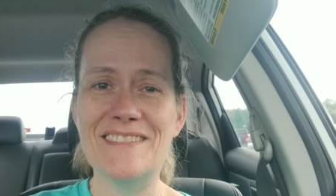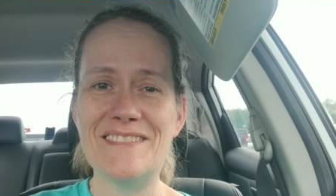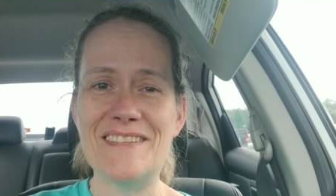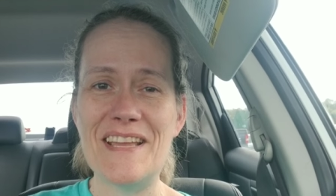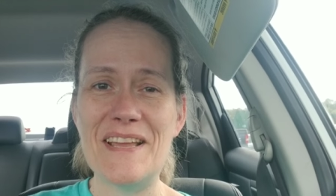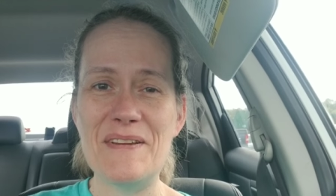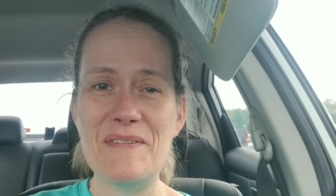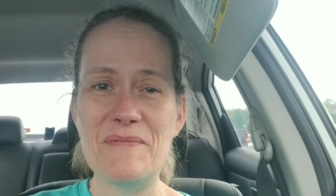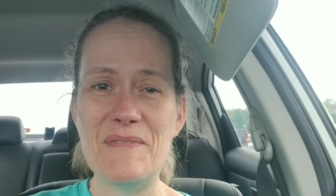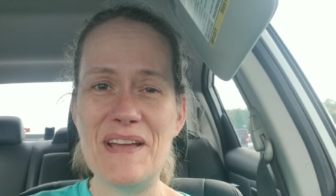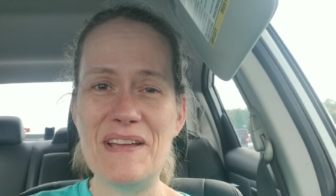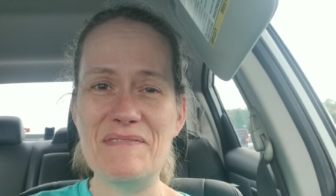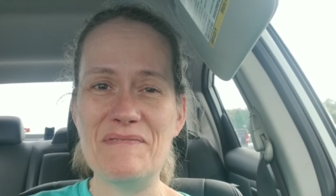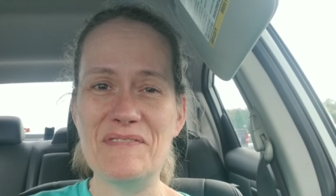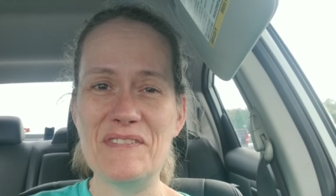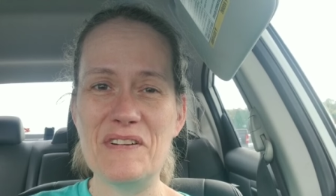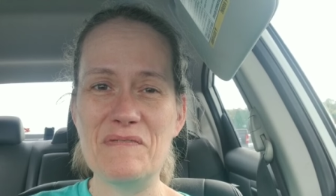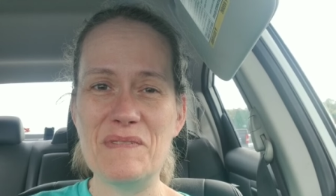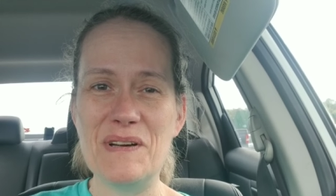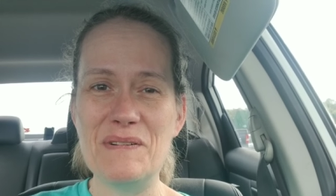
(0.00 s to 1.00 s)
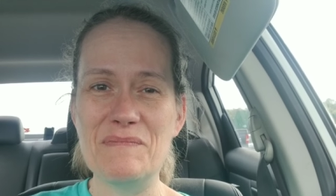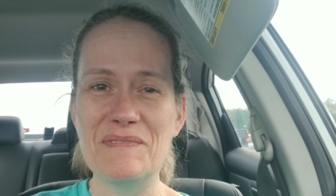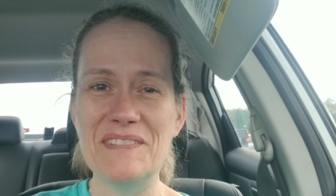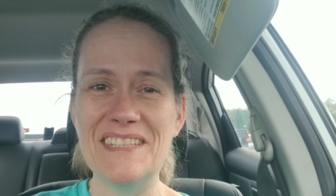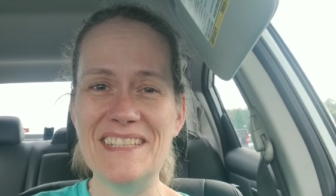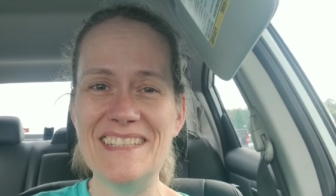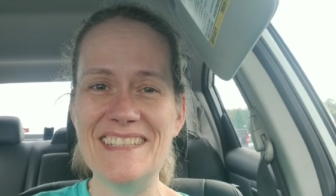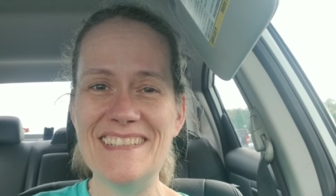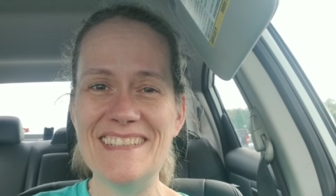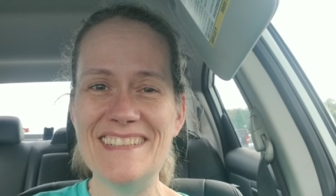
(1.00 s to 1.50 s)
staying away from them.
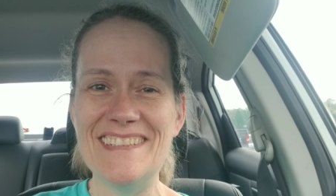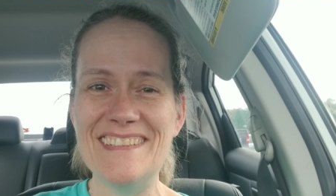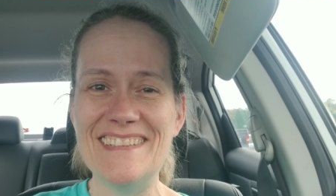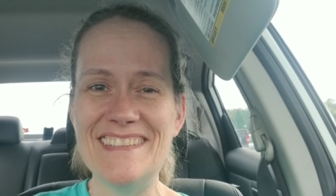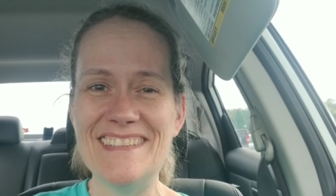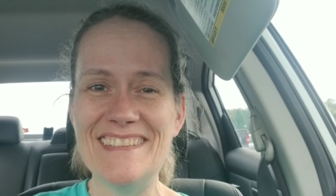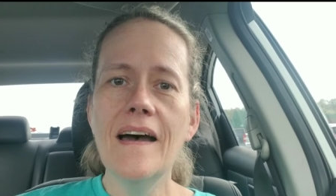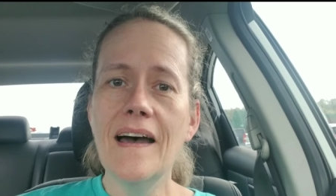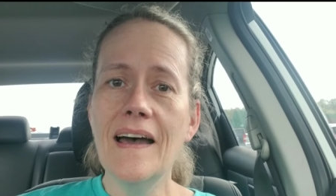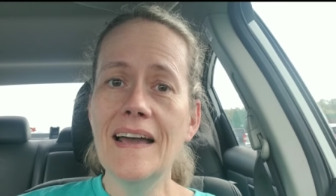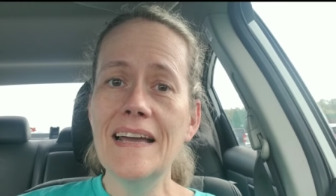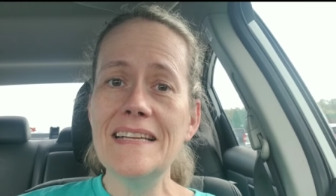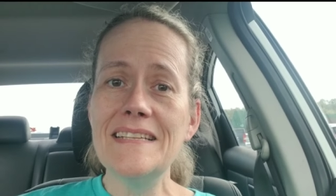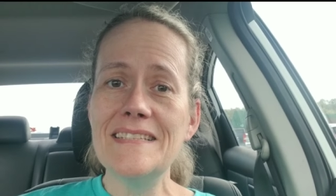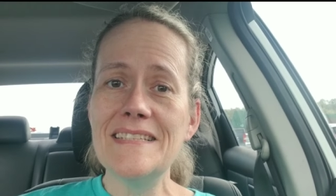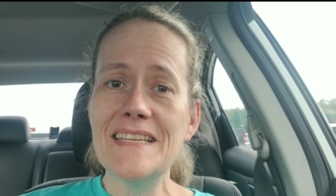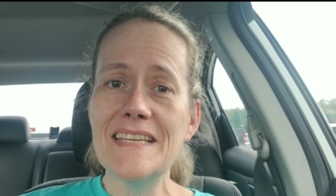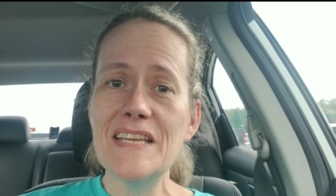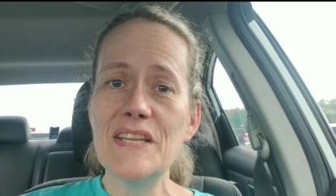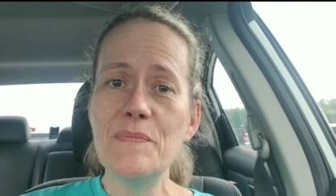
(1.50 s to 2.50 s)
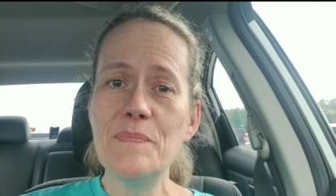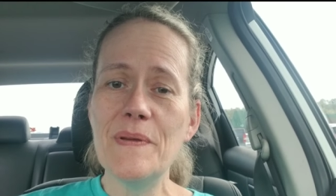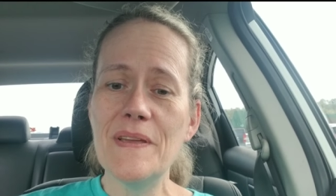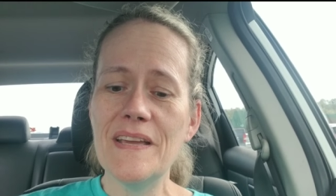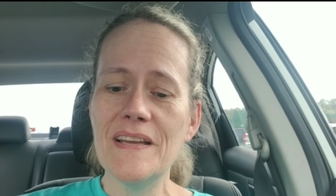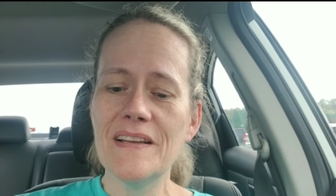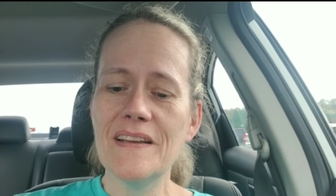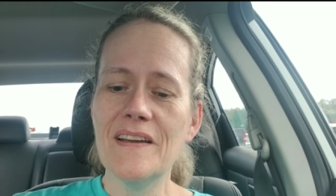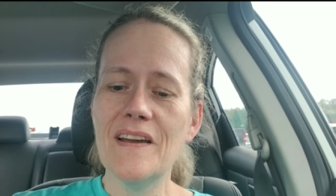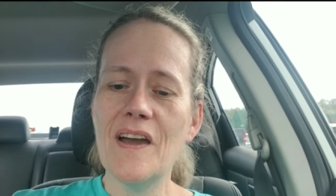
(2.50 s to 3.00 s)
I did pick